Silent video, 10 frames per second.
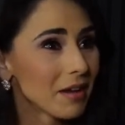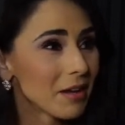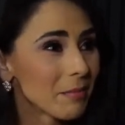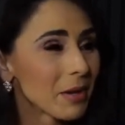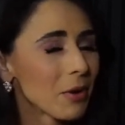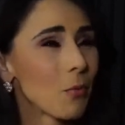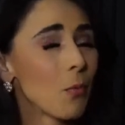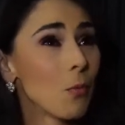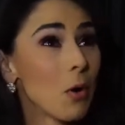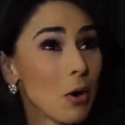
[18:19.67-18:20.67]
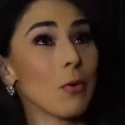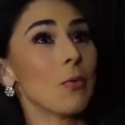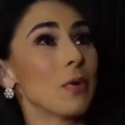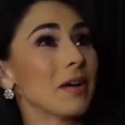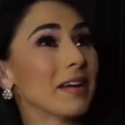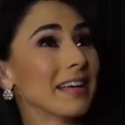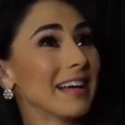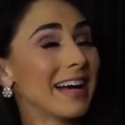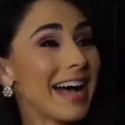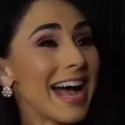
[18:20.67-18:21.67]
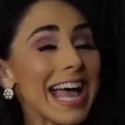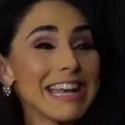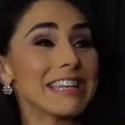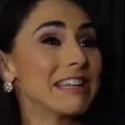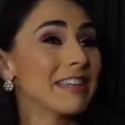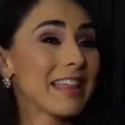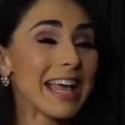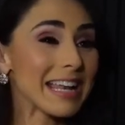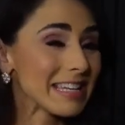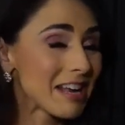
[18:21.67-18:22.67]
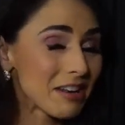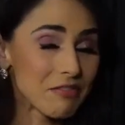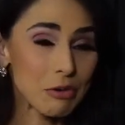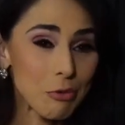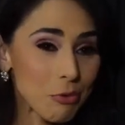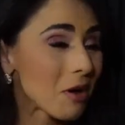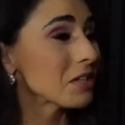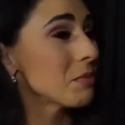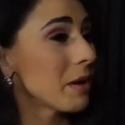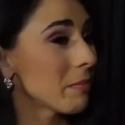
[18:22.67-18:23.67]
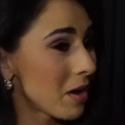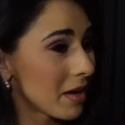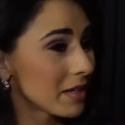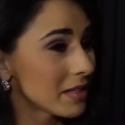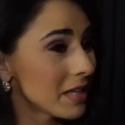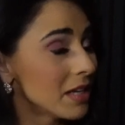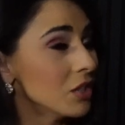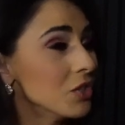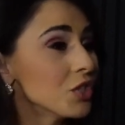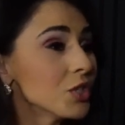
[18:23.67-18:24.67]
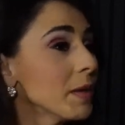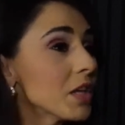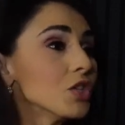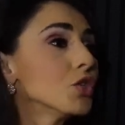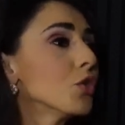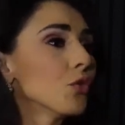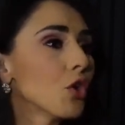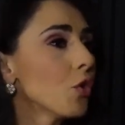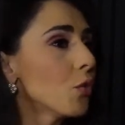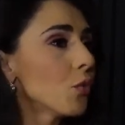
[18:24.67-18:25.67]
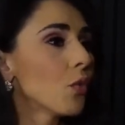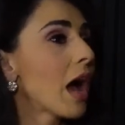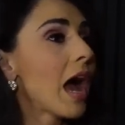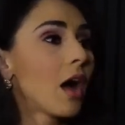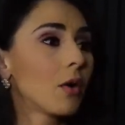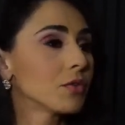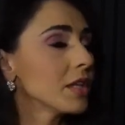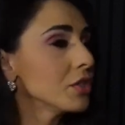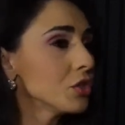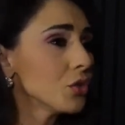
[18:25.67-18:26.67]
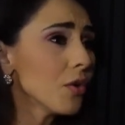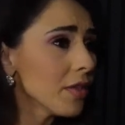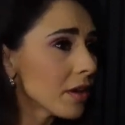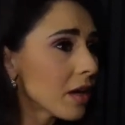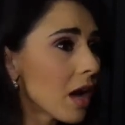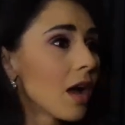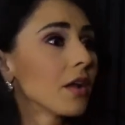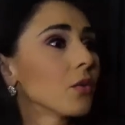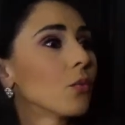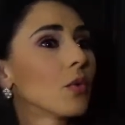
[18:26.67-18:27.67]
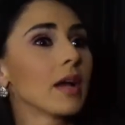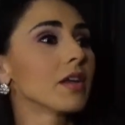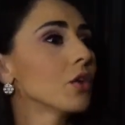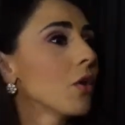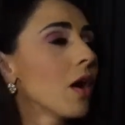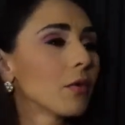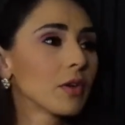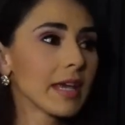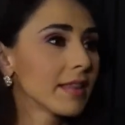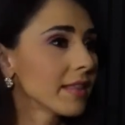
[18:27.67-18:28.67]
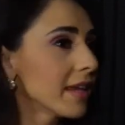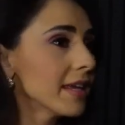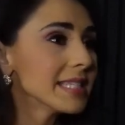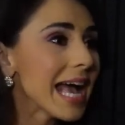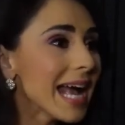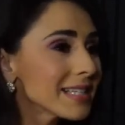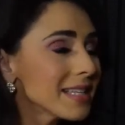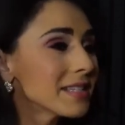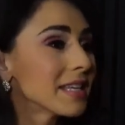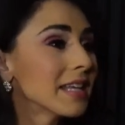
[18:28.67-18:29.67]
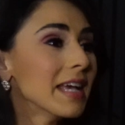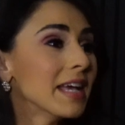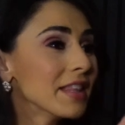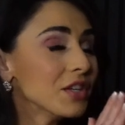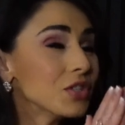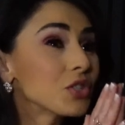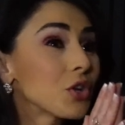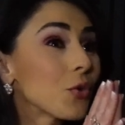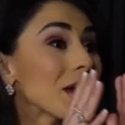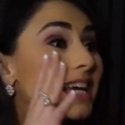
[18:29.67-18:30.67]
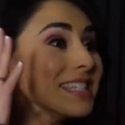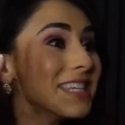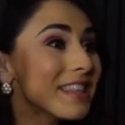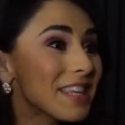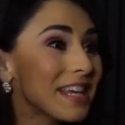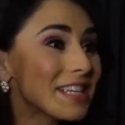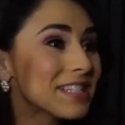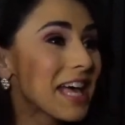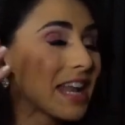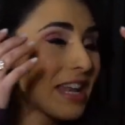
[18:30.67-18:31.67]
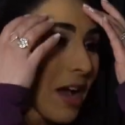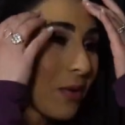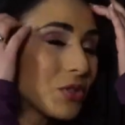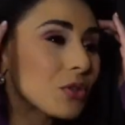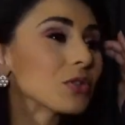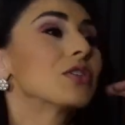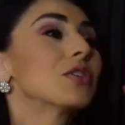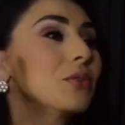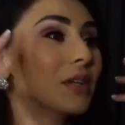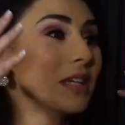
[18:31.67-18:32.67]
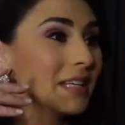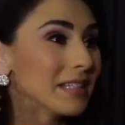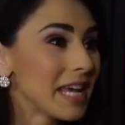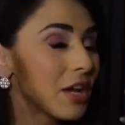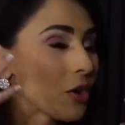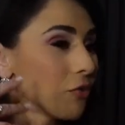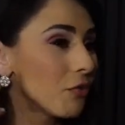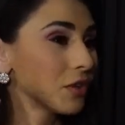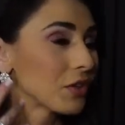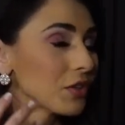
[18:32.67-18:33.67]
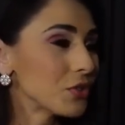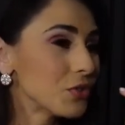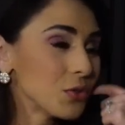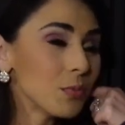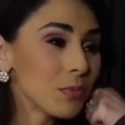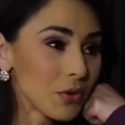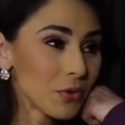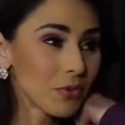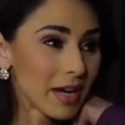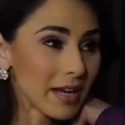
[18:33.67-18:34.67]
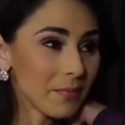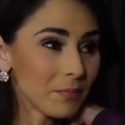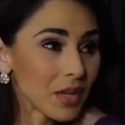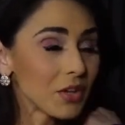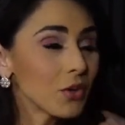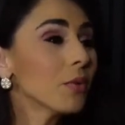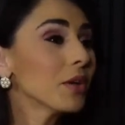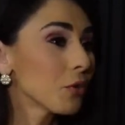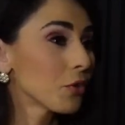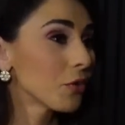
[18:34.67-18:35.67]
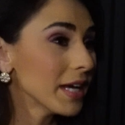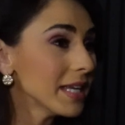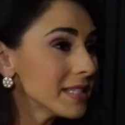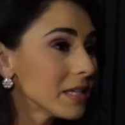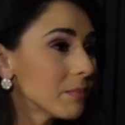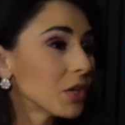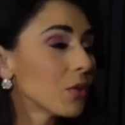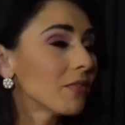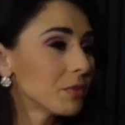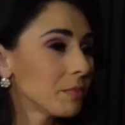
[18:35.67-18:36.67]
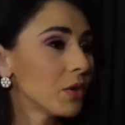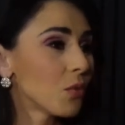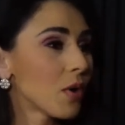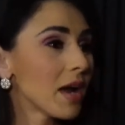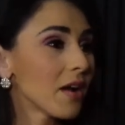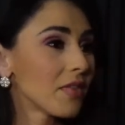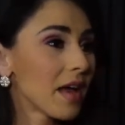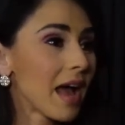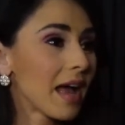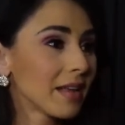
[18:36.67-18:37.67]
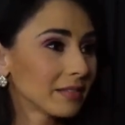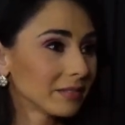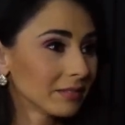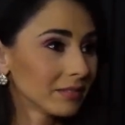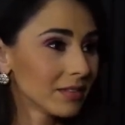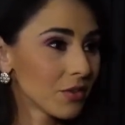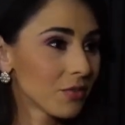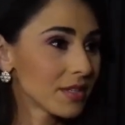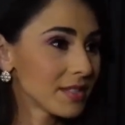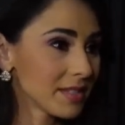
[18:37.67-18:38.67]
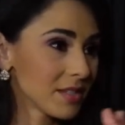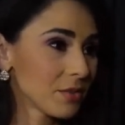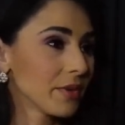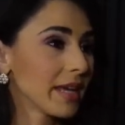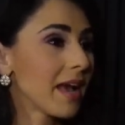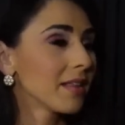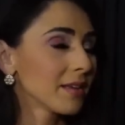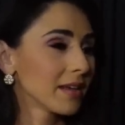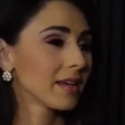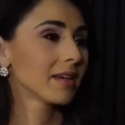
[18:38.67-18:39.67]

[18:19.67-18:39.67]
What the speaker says: I'm like, whoa. That had not even crossed my mind. Just because you don't know how do they store the gun, where, you know, can the kids access it? These crazy things that now start to take over and consume you, right? Yeah. And you don't want to go crazy, but you have to be aware that, you know, this is the reality.